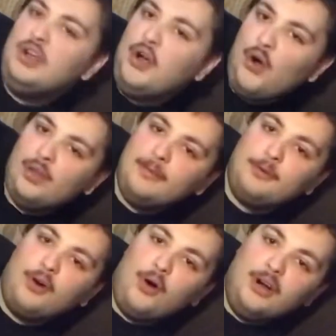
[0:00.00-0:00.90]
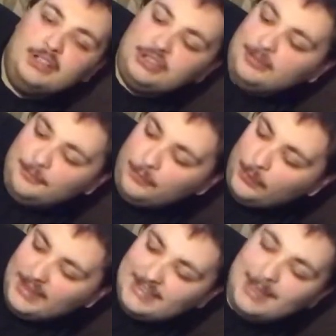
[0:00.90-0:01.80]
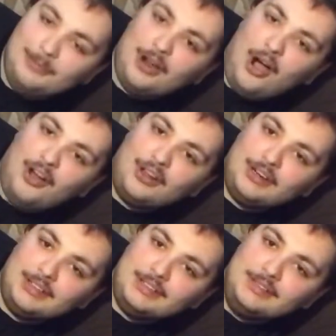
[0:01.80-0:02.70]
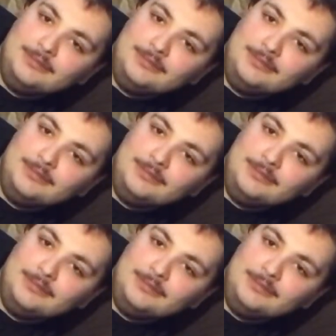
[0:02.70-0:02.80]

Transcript: only for 140 some dollars.